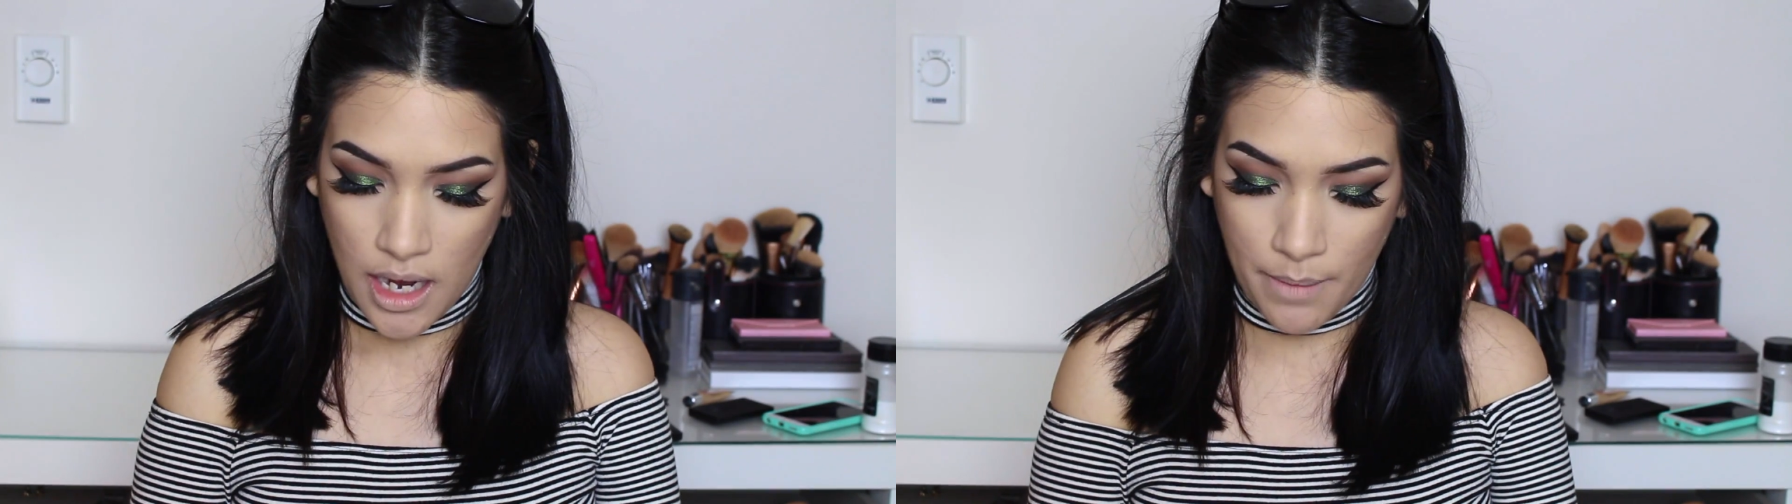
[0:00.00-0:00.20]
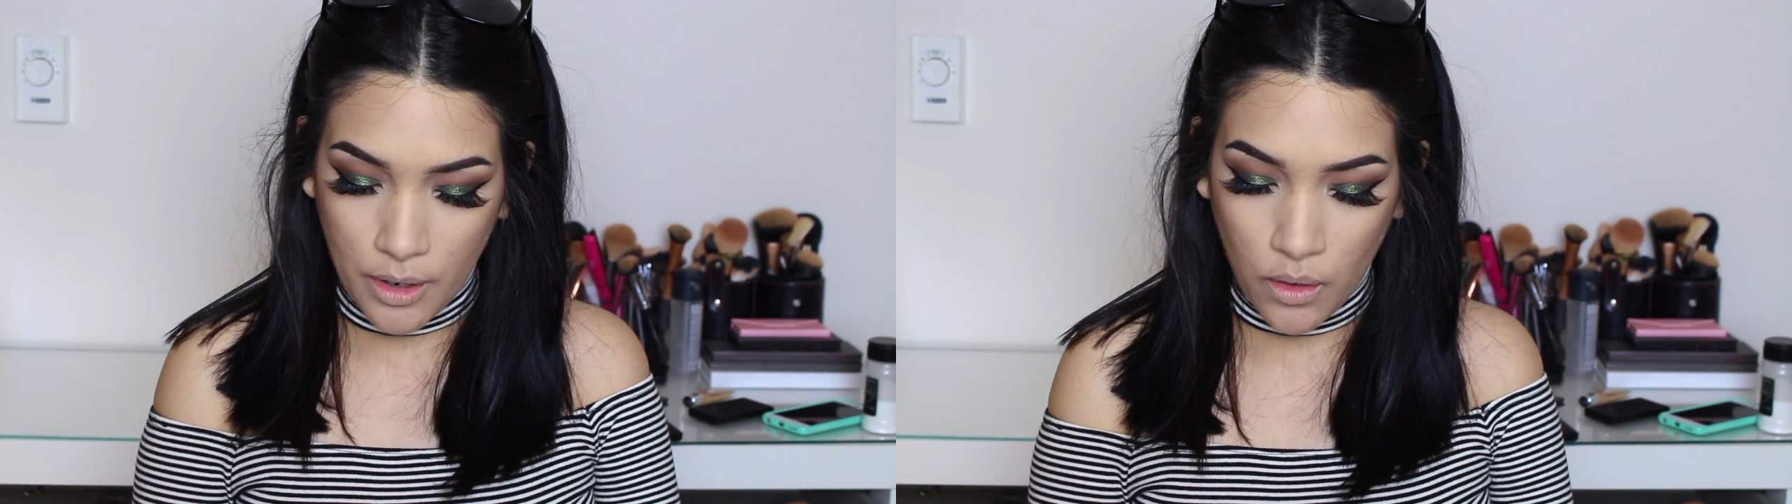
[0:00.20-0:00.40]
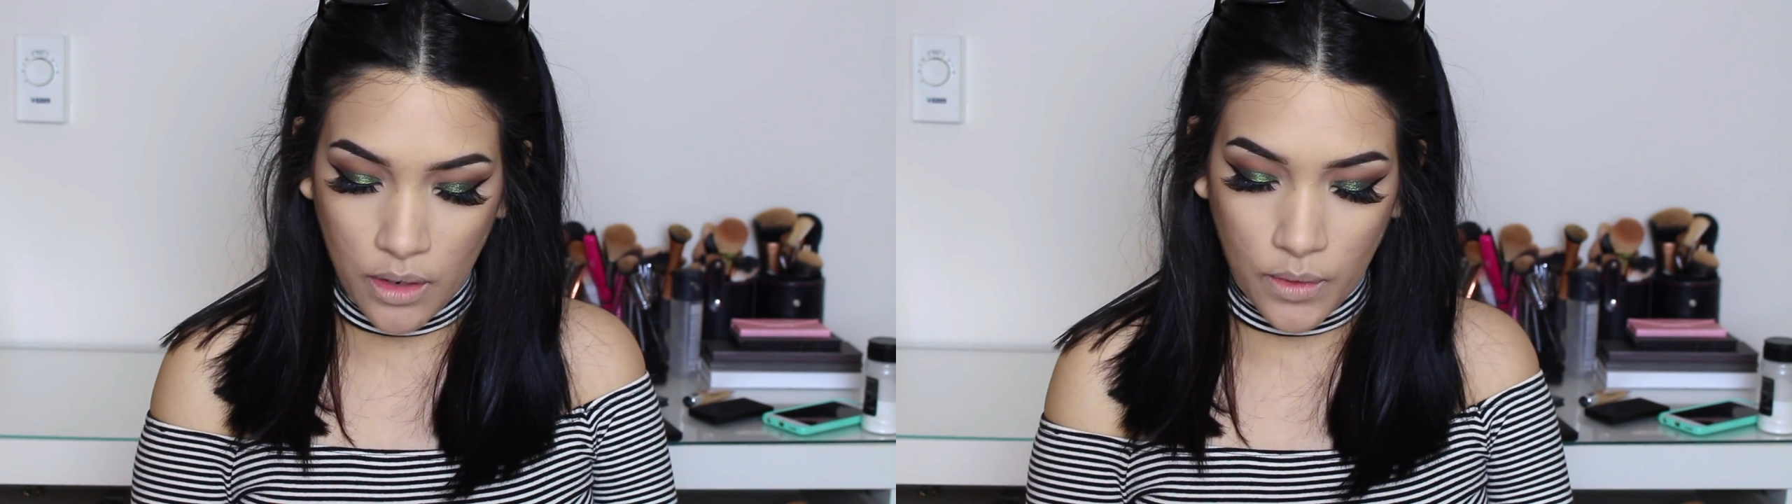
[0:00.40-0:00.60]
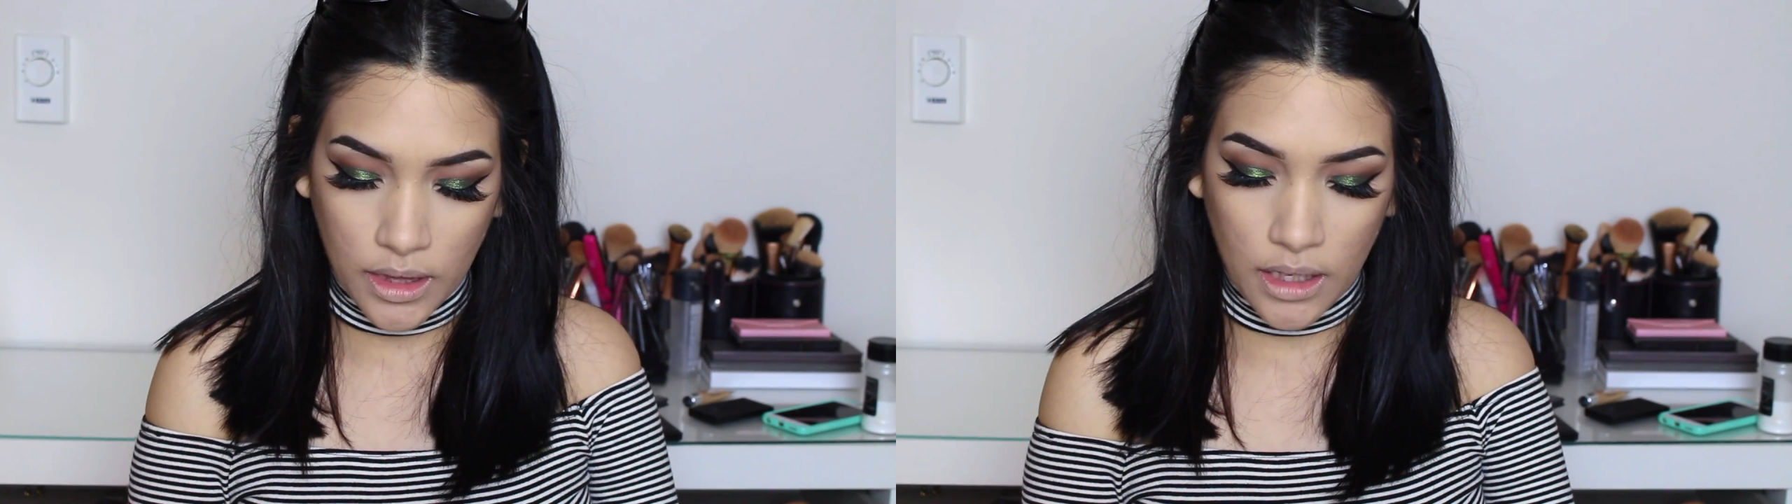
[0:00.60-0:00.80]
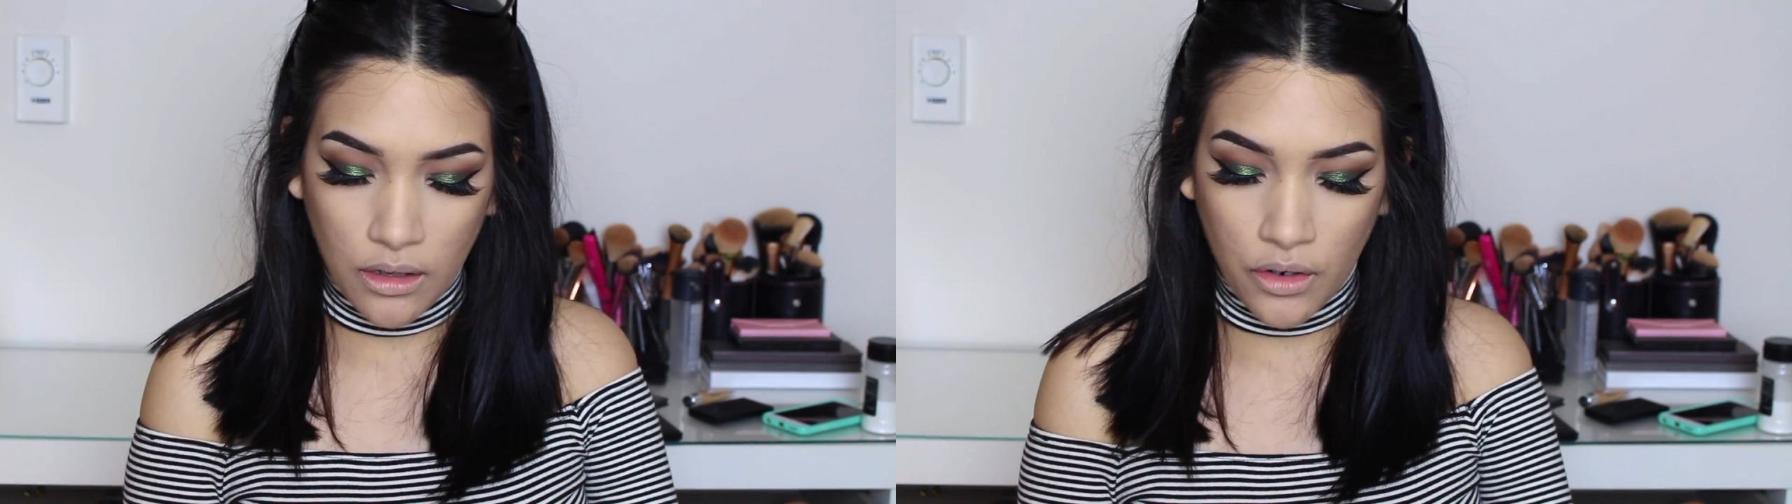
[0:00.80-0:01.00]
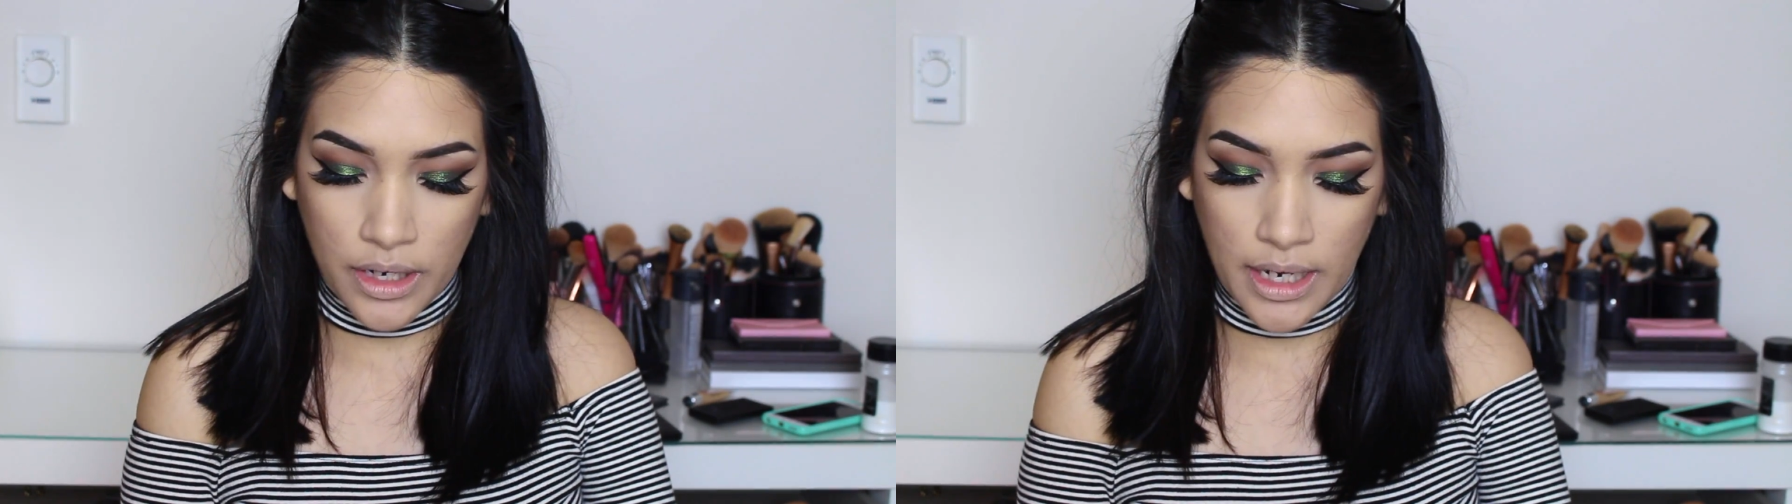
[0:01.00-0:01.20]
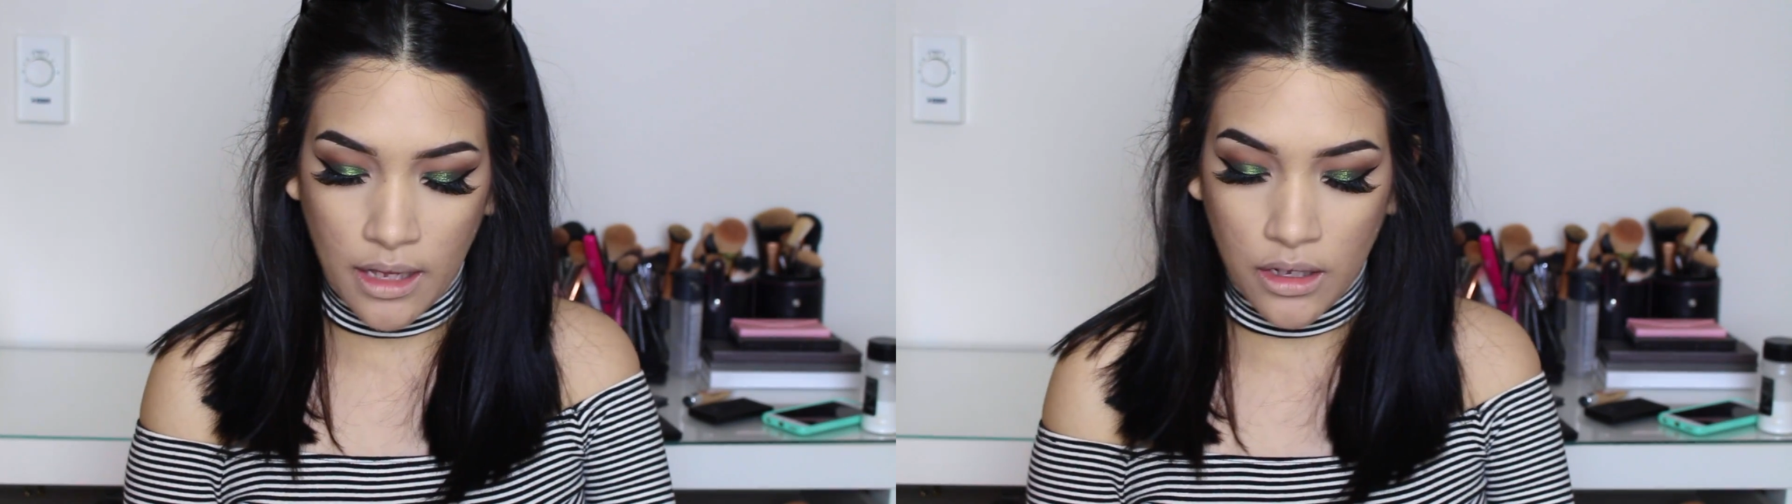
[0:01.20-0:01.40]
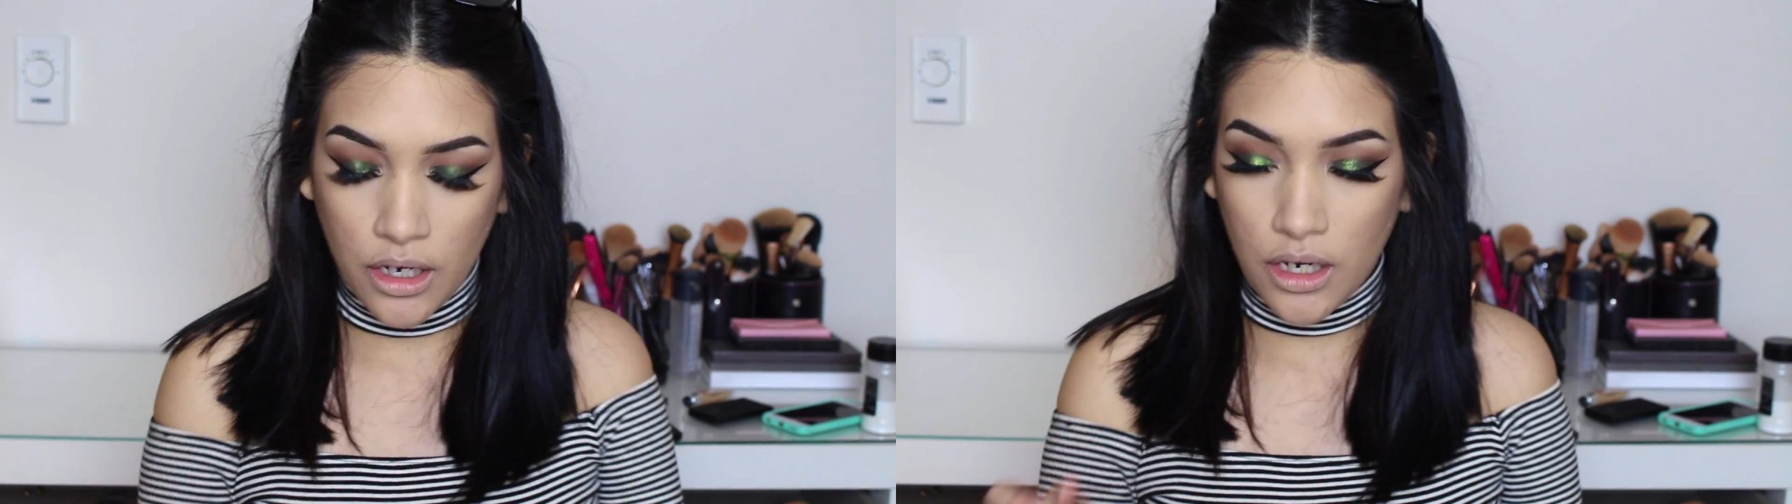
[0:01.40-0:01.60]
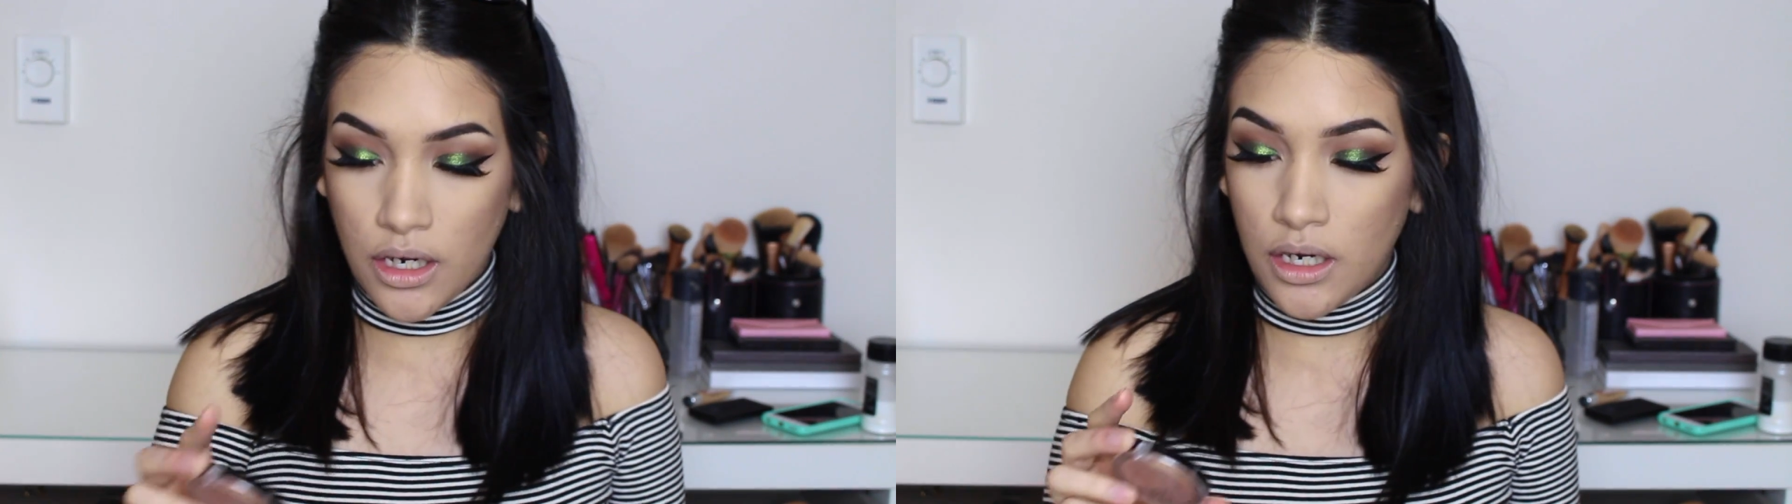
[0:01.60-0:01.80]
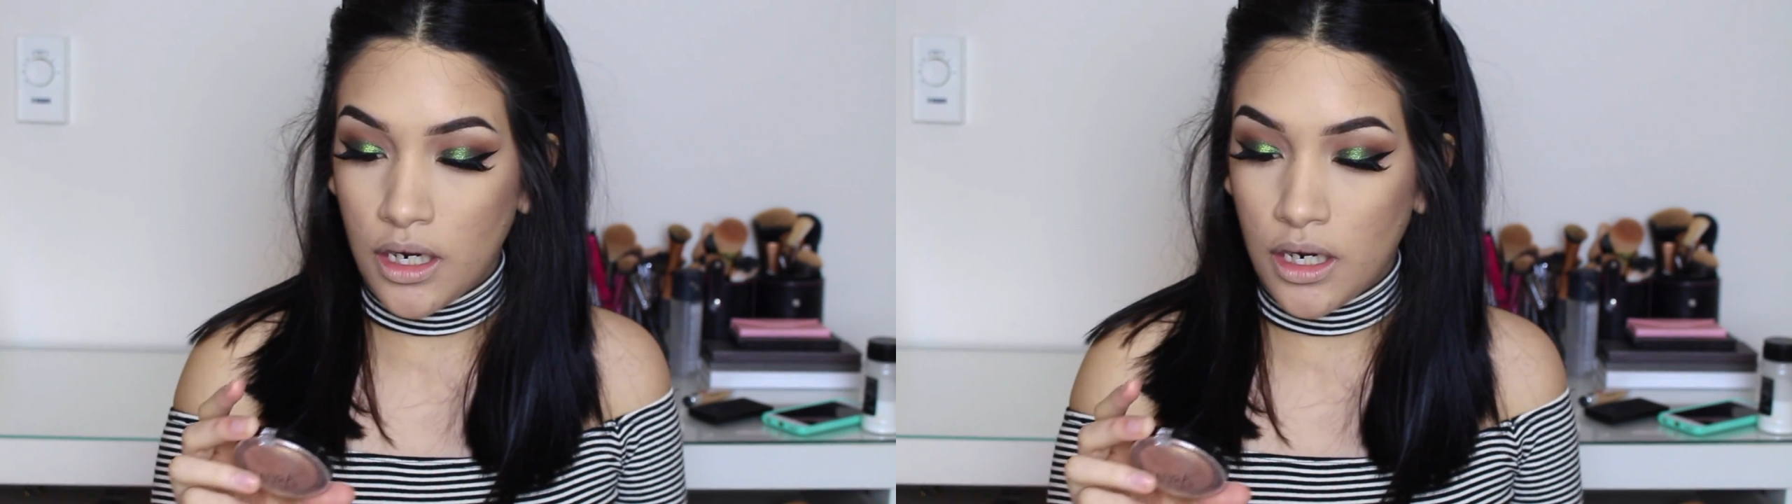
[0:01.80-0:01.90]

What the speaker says: I'm gonna go in with the Loreal